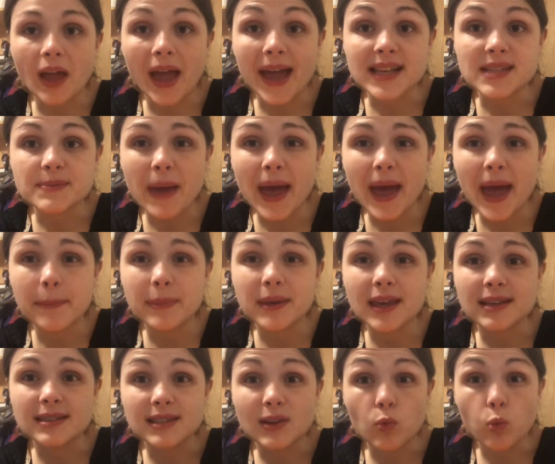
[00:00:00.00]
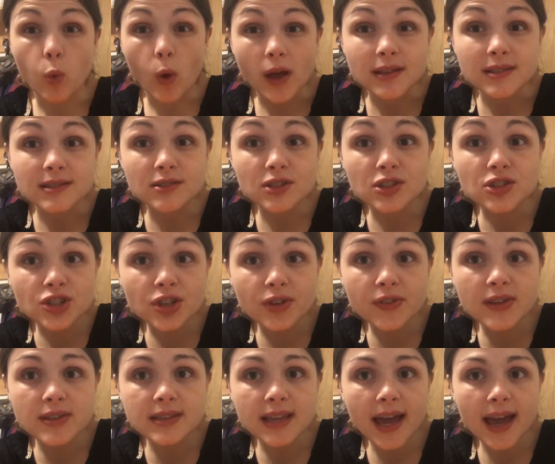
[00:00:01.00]
as bad because it was the
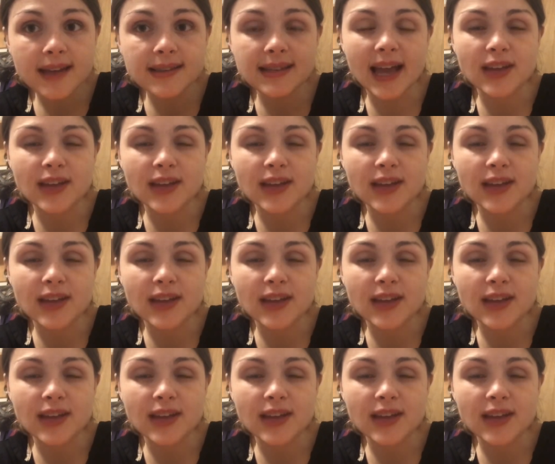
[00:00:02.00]
serving size.